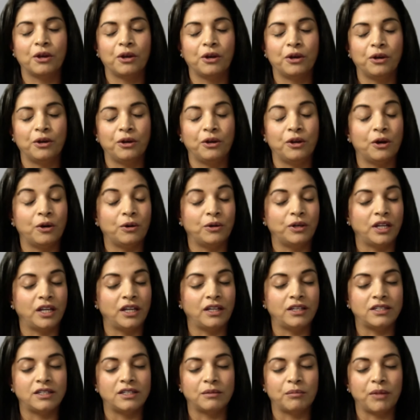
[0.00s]
No need
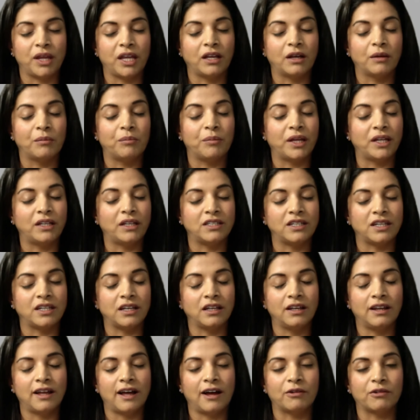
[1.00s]
to make a big deal
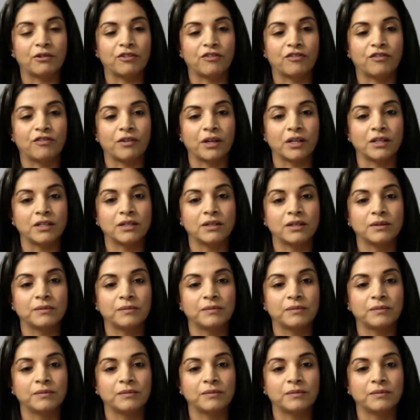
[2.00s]
out of it.